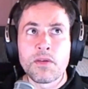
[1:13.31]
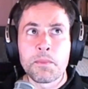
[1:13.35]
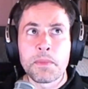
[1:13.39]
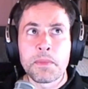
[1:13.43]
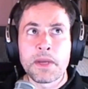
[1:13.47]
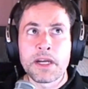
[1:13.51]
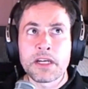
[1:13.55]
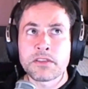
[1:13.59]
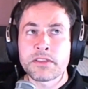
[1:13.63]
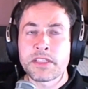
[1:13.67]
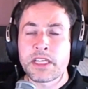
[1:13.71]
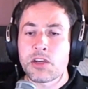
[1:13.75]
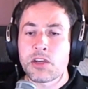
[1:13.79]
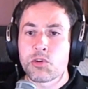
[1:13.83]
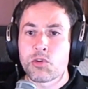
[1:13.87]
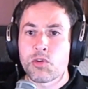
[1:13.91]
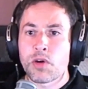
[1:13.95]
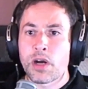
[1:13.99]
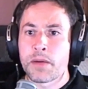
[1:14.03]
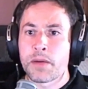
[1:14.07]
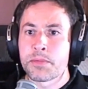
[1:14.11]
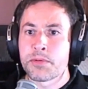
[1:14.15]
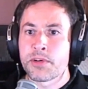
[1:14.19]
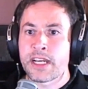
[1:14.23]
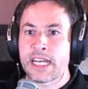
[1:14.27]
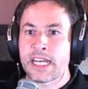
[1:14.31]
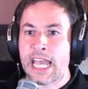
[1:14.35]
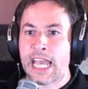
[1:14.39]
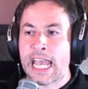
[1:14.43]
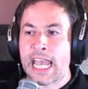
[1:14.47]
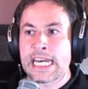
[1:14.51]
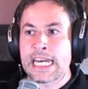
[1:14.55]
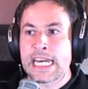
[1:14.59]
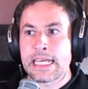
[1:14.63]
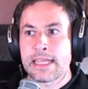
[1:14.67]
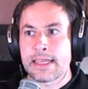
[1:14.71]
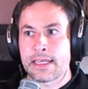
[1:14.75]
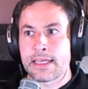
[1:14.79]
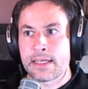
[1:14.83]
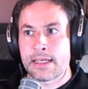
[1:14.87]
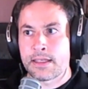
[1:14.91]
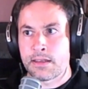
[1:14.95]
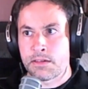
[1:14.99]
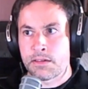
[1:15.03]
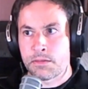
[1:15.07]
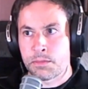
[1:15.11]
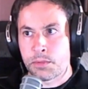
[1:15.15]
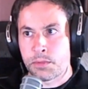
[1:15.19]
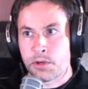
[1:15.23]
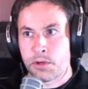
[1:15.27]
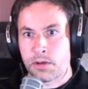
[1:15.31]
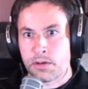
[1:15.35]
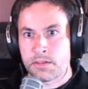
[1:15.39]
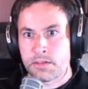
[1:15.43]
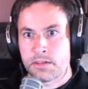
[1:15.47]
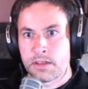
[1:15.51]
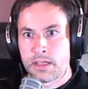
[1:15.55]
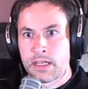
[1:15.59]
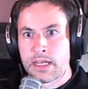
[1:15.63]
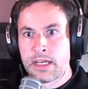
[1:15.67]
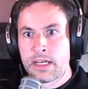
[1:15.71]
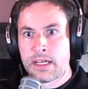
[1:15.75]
barely corroborate anything in his books.